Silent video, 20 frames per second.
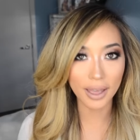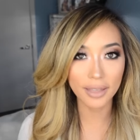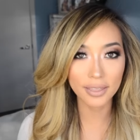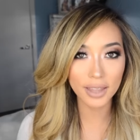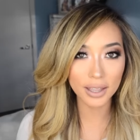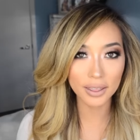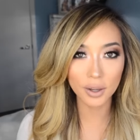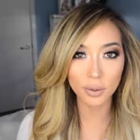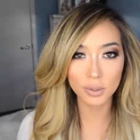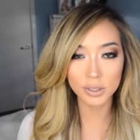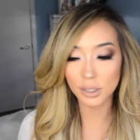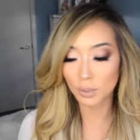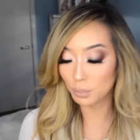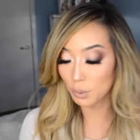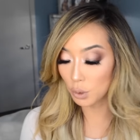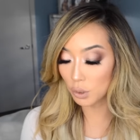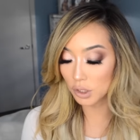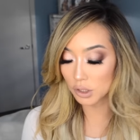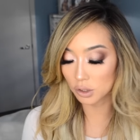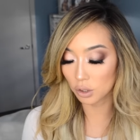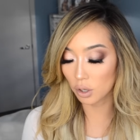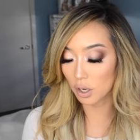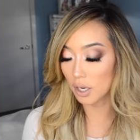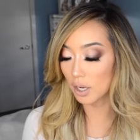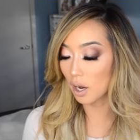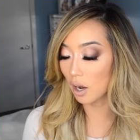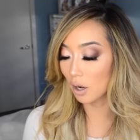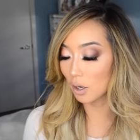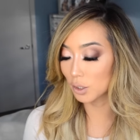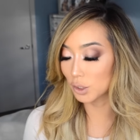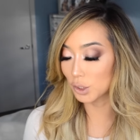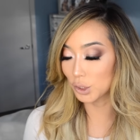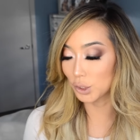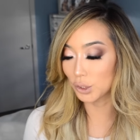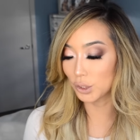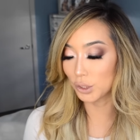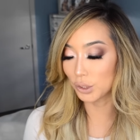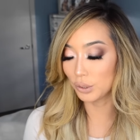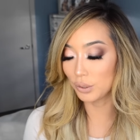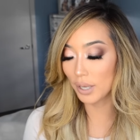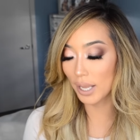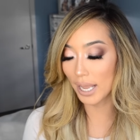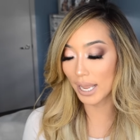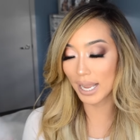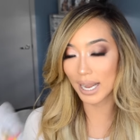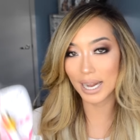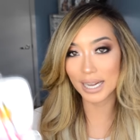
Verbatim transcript: And then there was a beauty store in Harajuku and